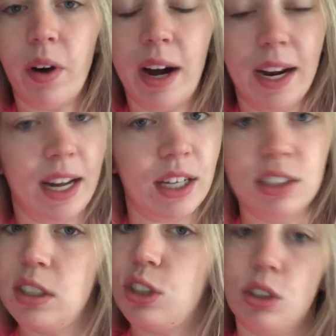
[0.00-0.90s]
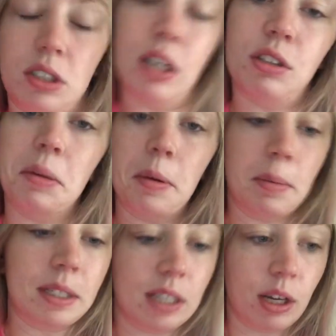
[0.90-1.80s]
I get just, like, super
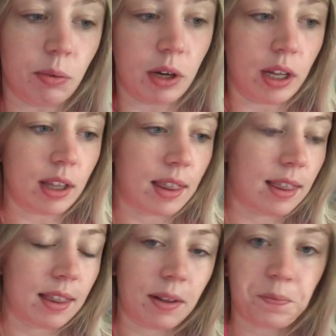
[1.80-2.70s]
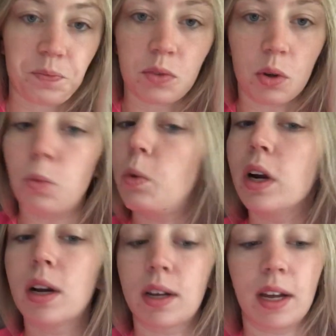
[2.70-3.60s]
busy with
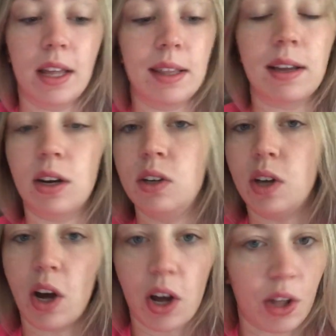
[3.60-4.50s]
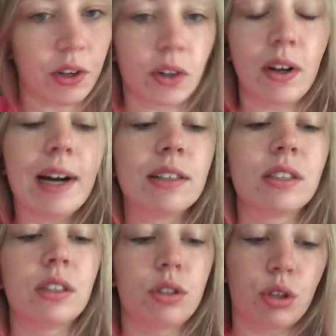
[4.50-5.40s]
work and then other
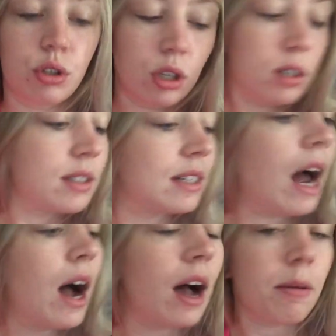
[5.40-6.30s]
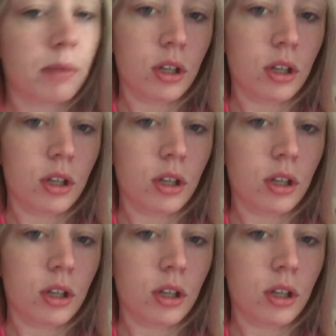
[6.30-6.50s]
classes. So, stop.